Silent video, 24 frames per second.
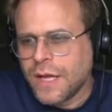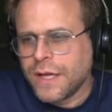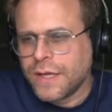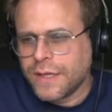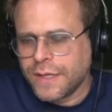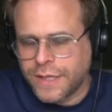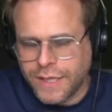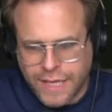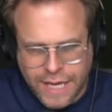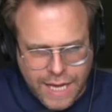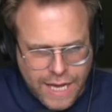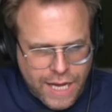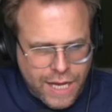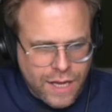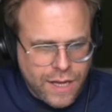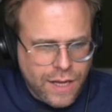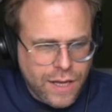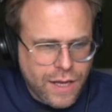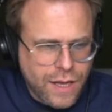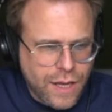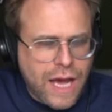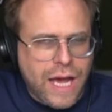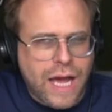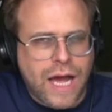Yeah.
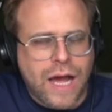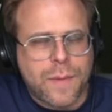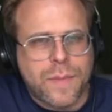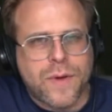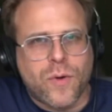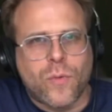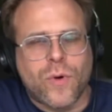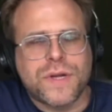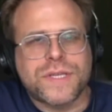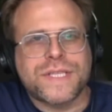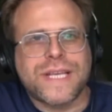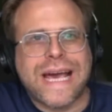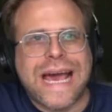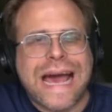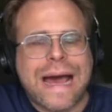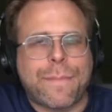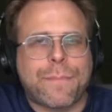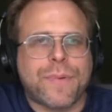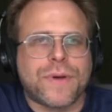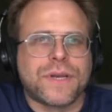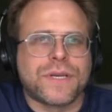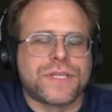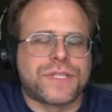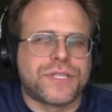I mean, what's
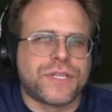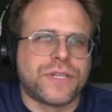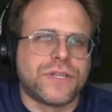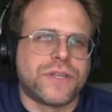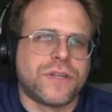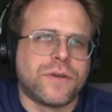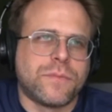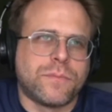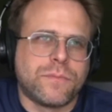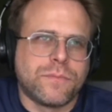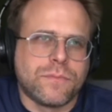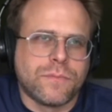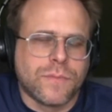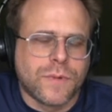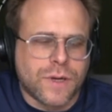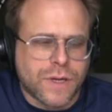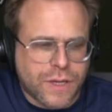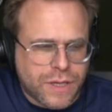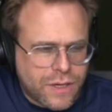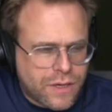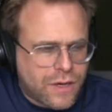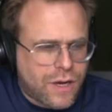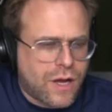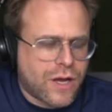happened to
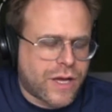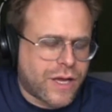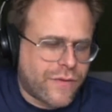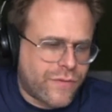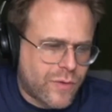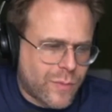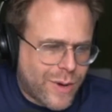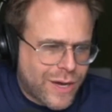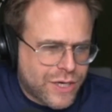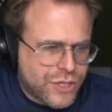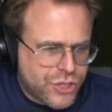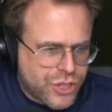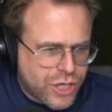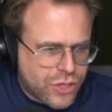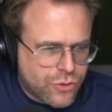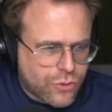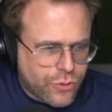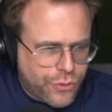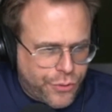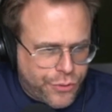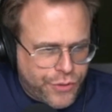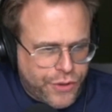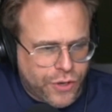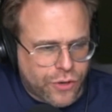I'll give you my
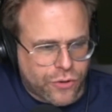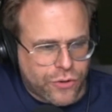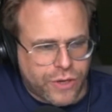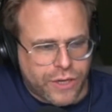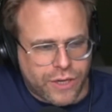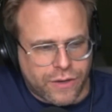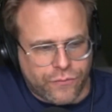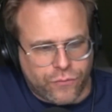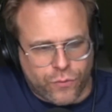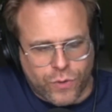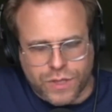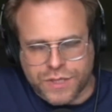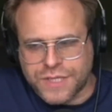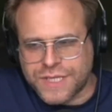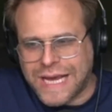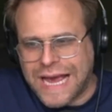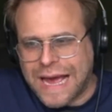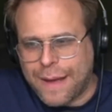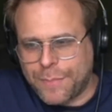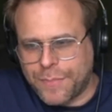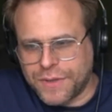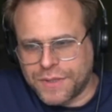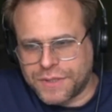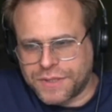general theory of what's
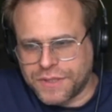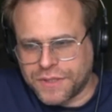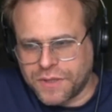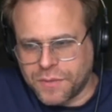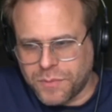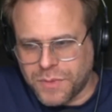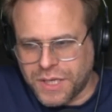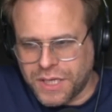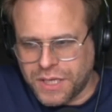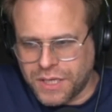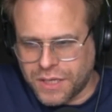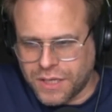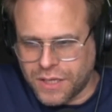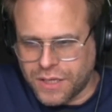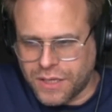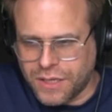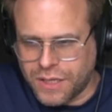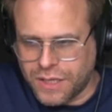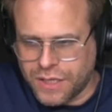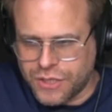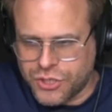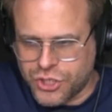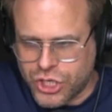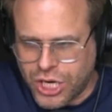happened to the media
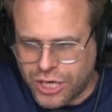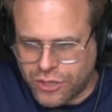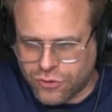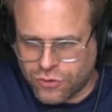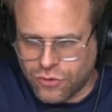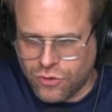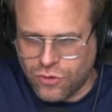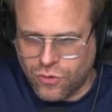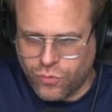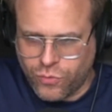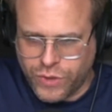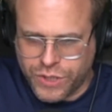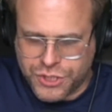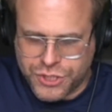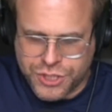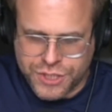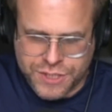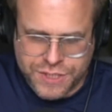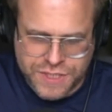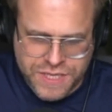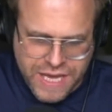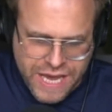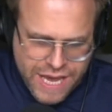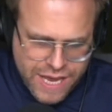in general, which
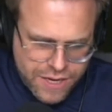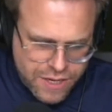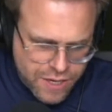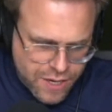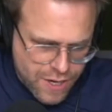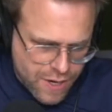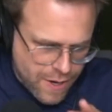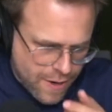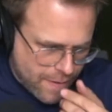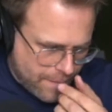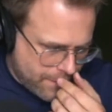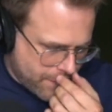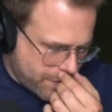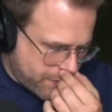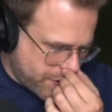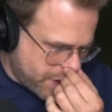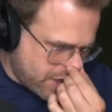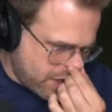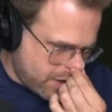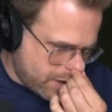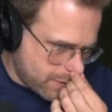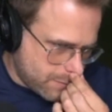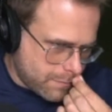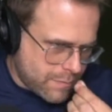is that
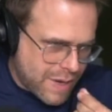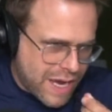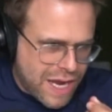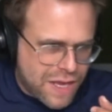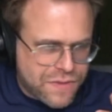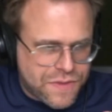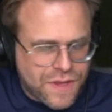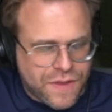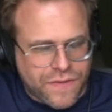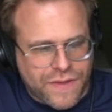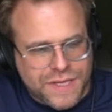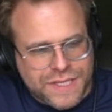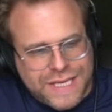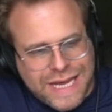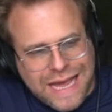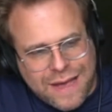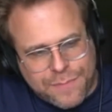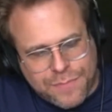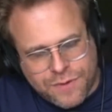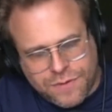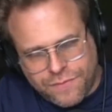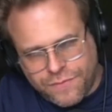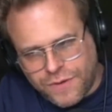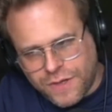the main thing that's
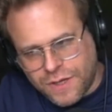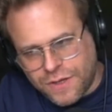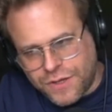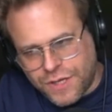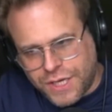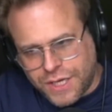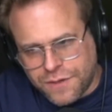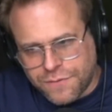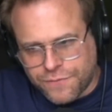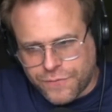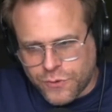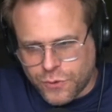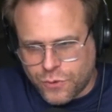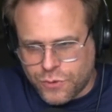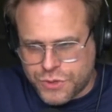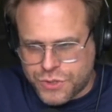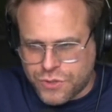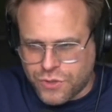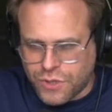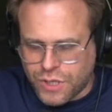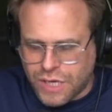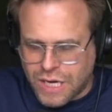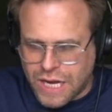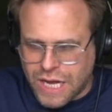happened via the
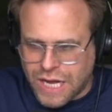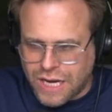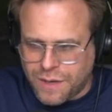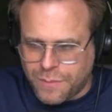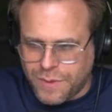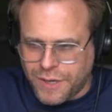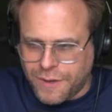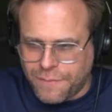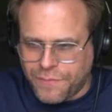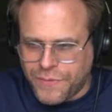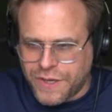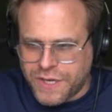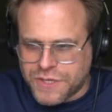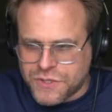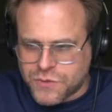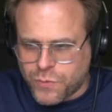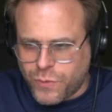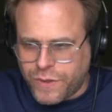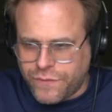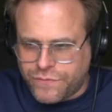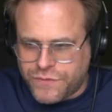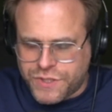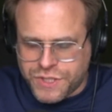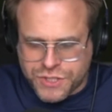influencer economy is
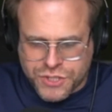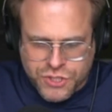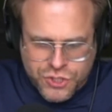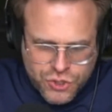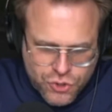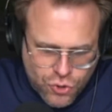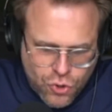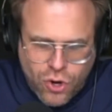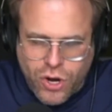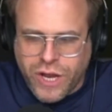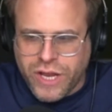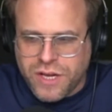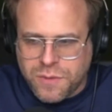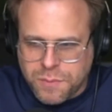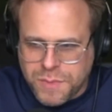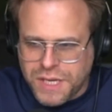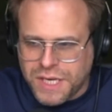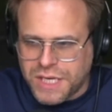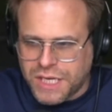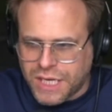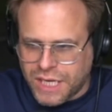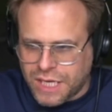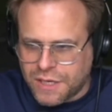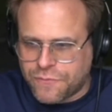we've destroyed
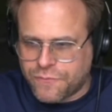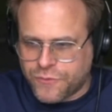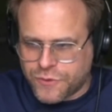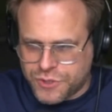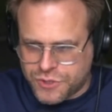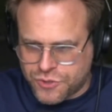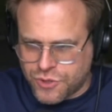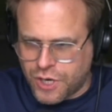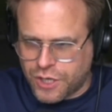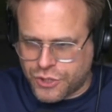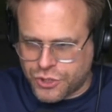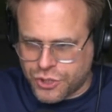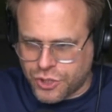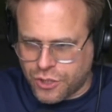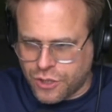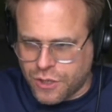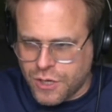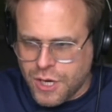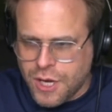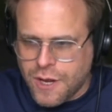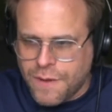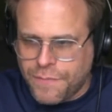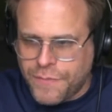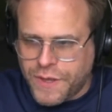media infrastructure.
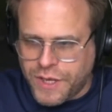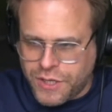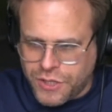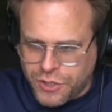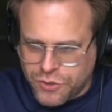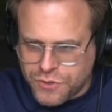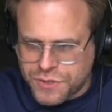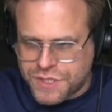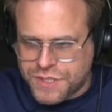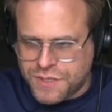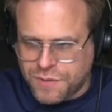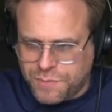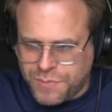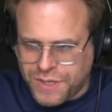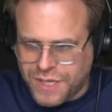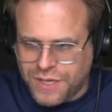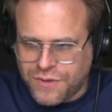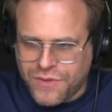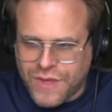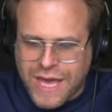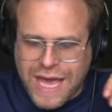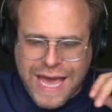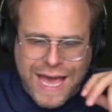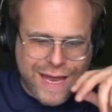It used to be
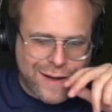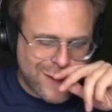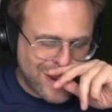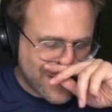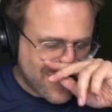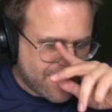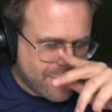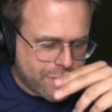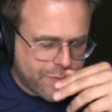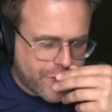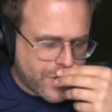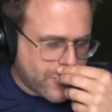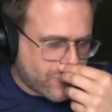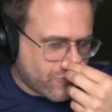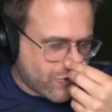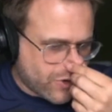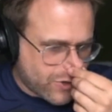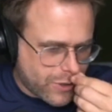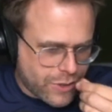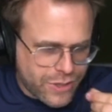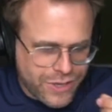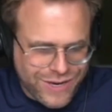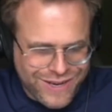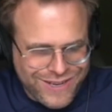that there
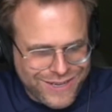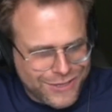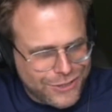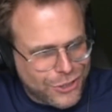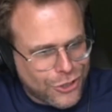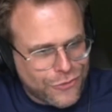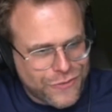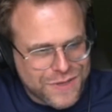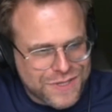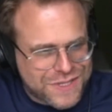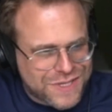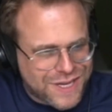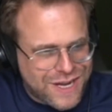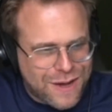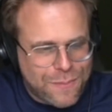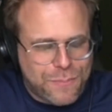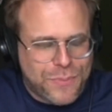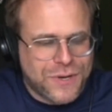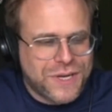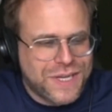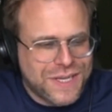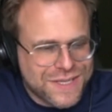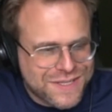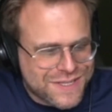were, these
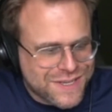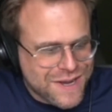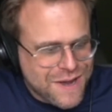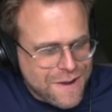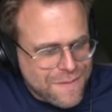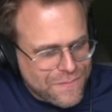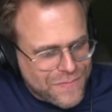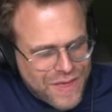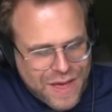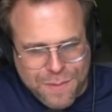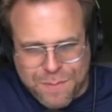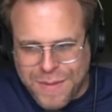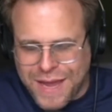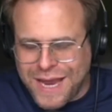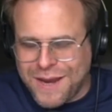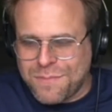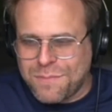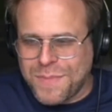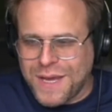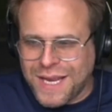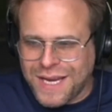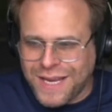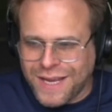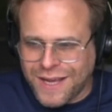companies that made
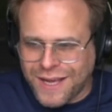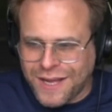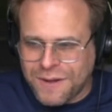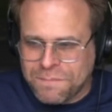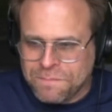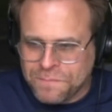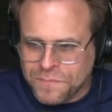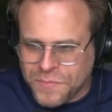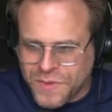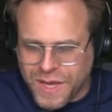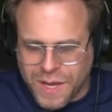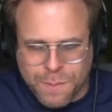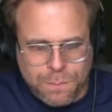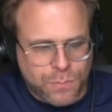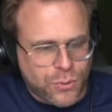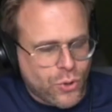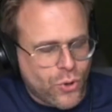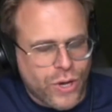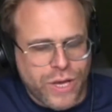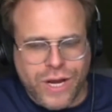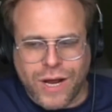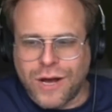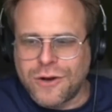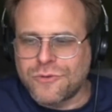media. They
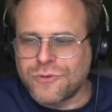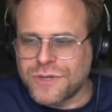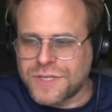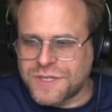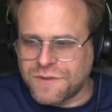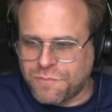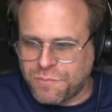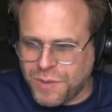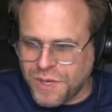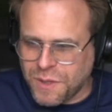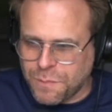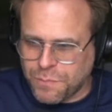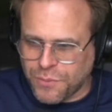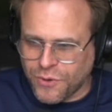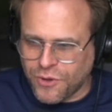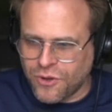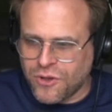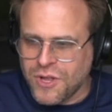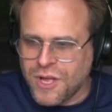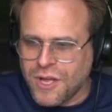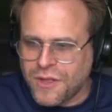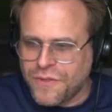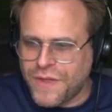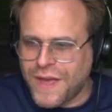employed hundreds of
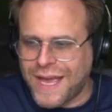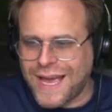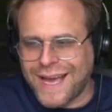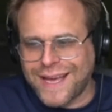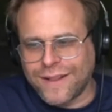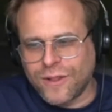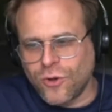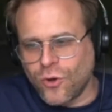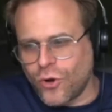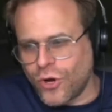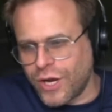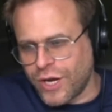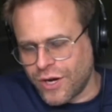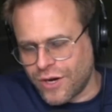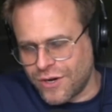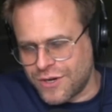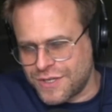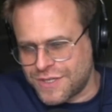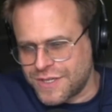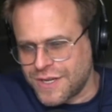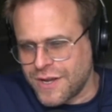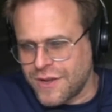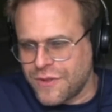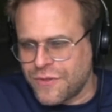people. They had
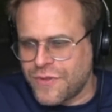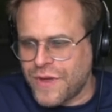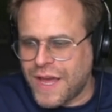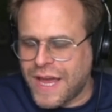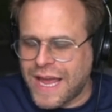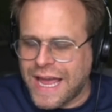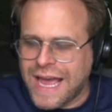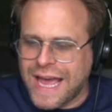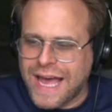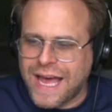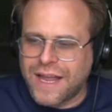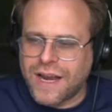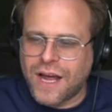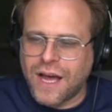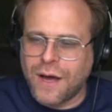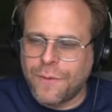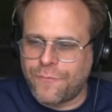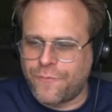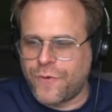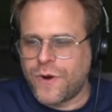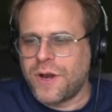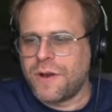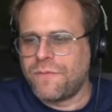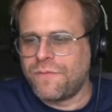lawyers. They had
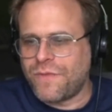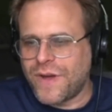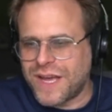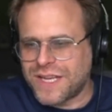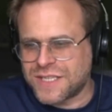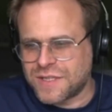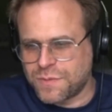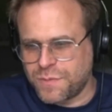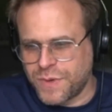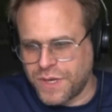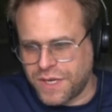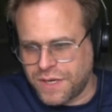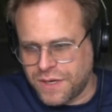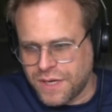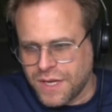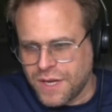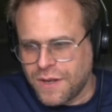upfront investment.